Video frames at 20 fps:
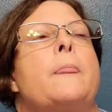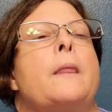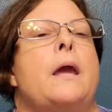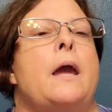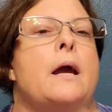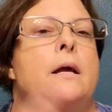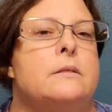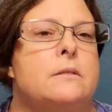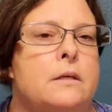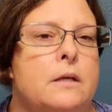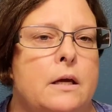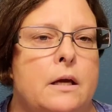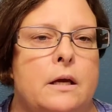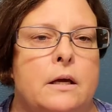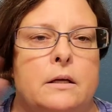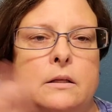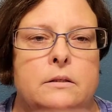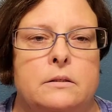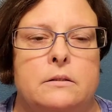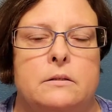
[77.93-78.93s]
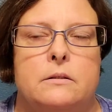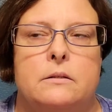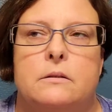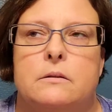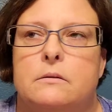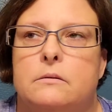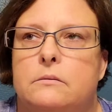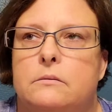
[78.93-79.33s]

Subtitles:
CAT scans,